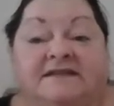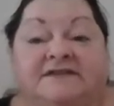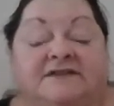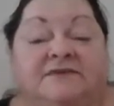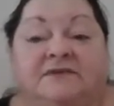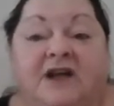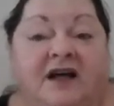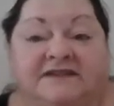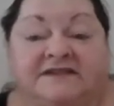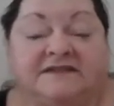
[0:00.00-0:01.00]
do
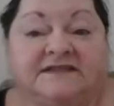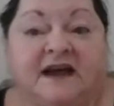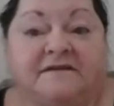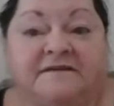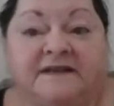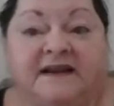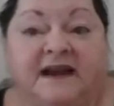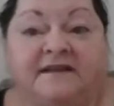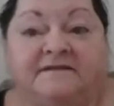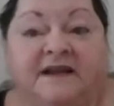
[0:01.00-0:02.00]
lots of stuff and
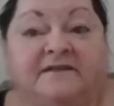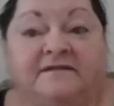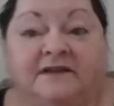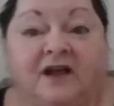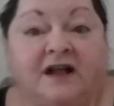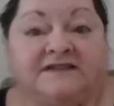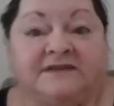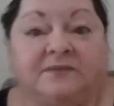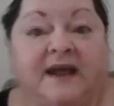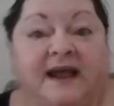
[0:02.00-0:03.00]
I've given lots
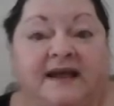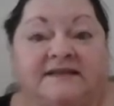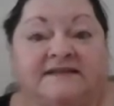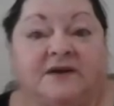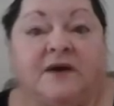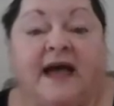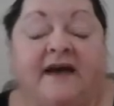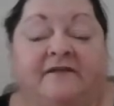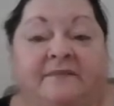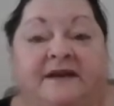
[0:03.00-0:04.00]
away, so I
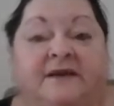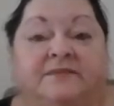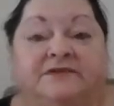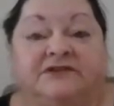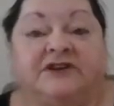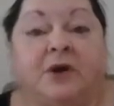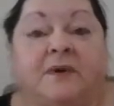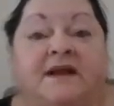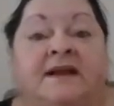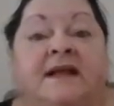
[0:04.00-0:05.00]
haven't been able to
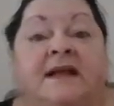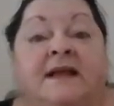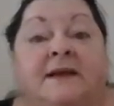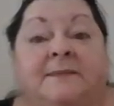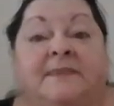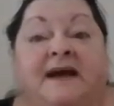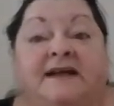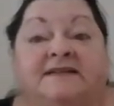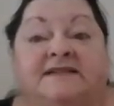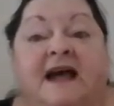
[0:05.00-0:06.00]
show it.
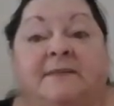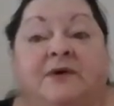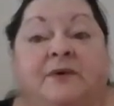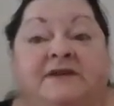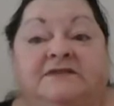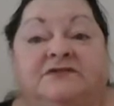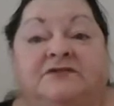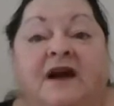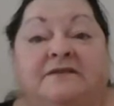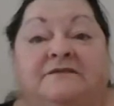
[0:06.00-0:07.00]
But I'm going to
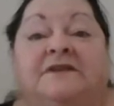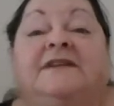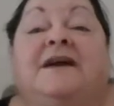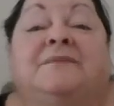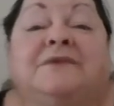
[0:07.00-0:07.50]
try really